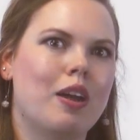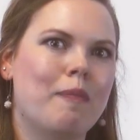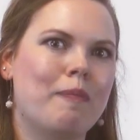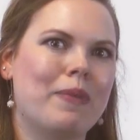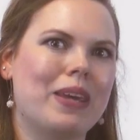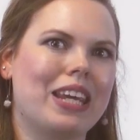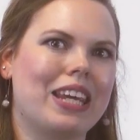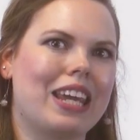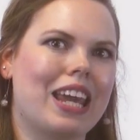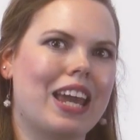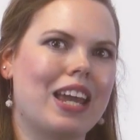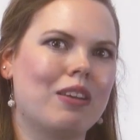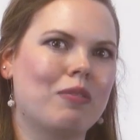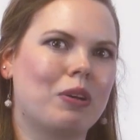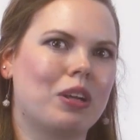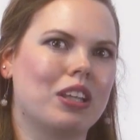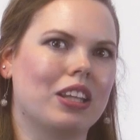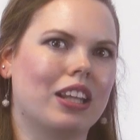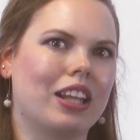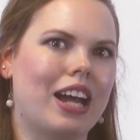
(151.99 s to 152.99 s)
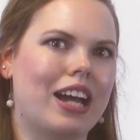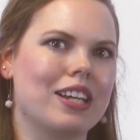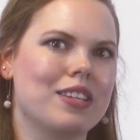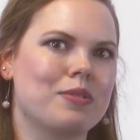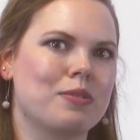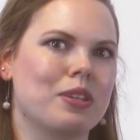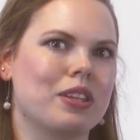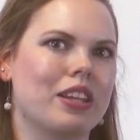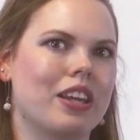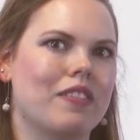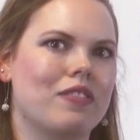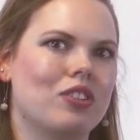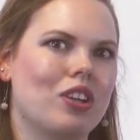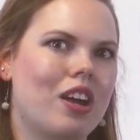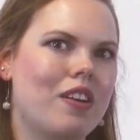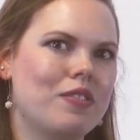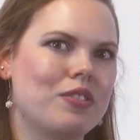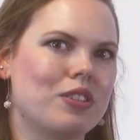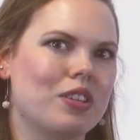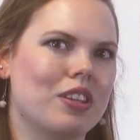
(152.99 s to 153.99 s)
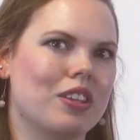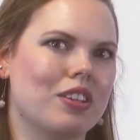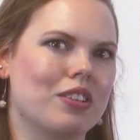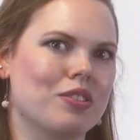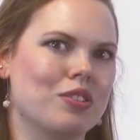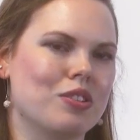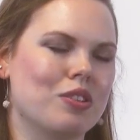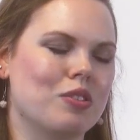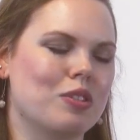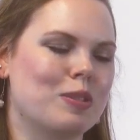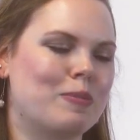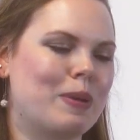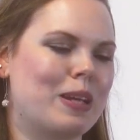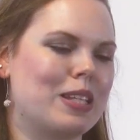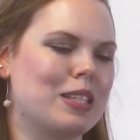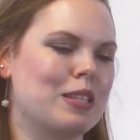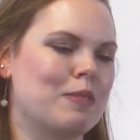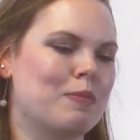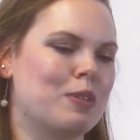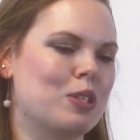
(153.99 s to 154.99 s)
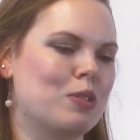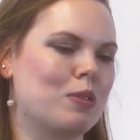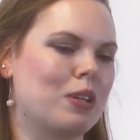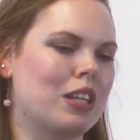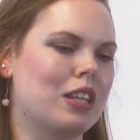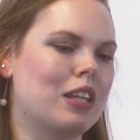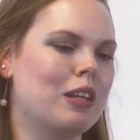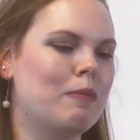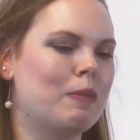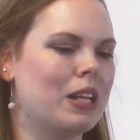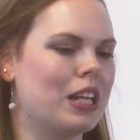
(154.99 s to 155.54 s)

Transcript: begin where the last one left off, so there's no space in between them,